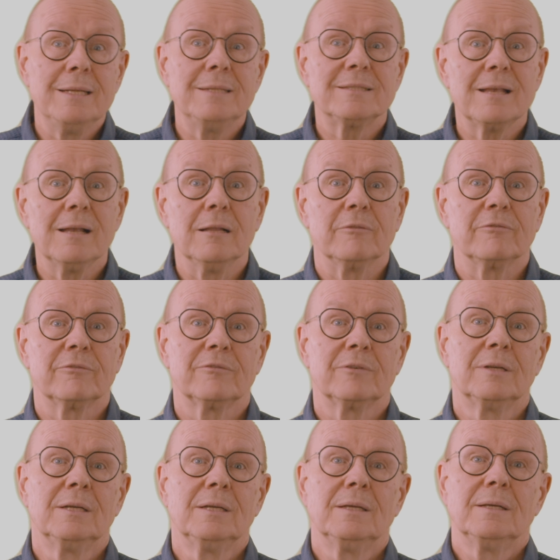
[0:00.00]
itself.
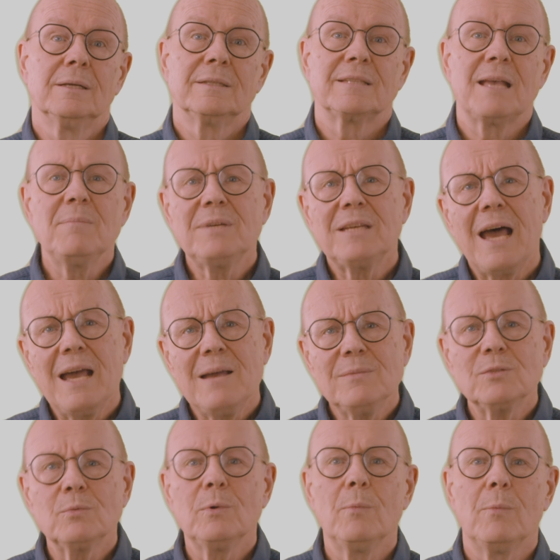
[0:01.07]

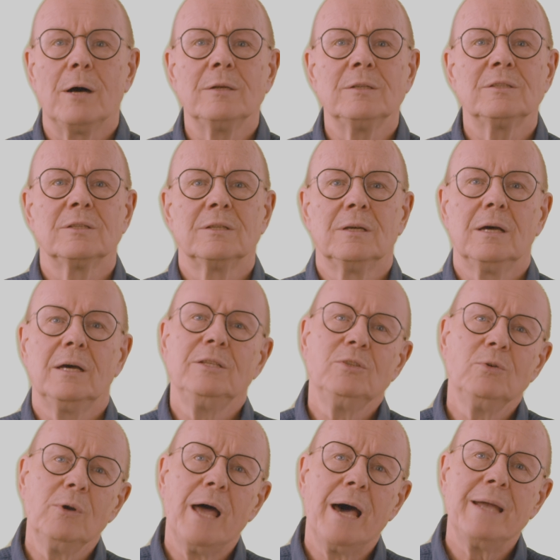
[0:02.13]
Sometimes we want a
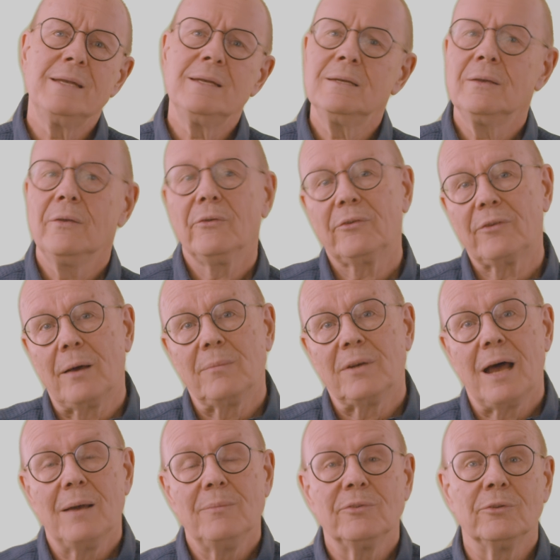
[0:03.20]
new line,
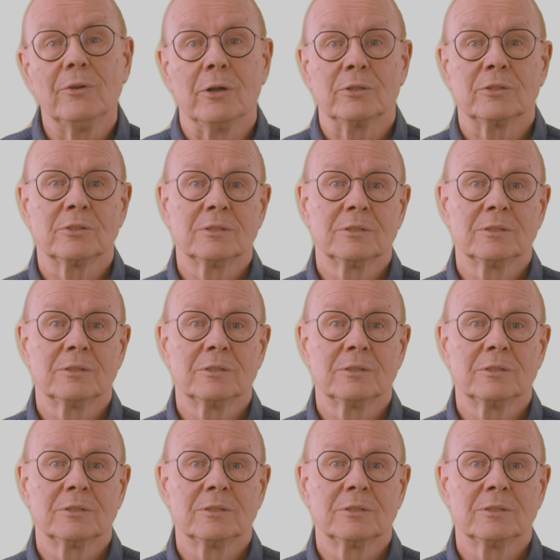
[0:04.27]
sometimes not.